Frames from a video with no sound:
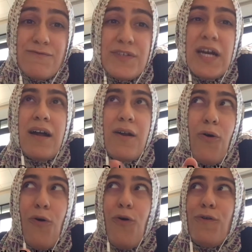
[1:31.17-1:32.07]
We are
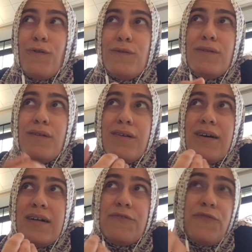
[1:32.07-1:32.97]
all
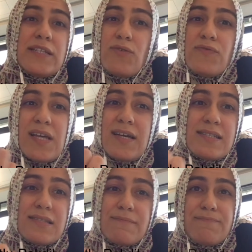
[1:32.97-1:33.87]
the face of
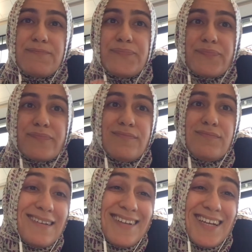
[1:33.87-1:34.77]
science.
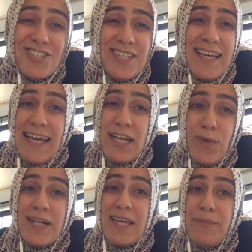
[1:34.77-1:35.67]
And actually,
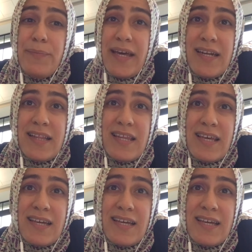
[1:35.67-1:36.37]
anyone can be anything.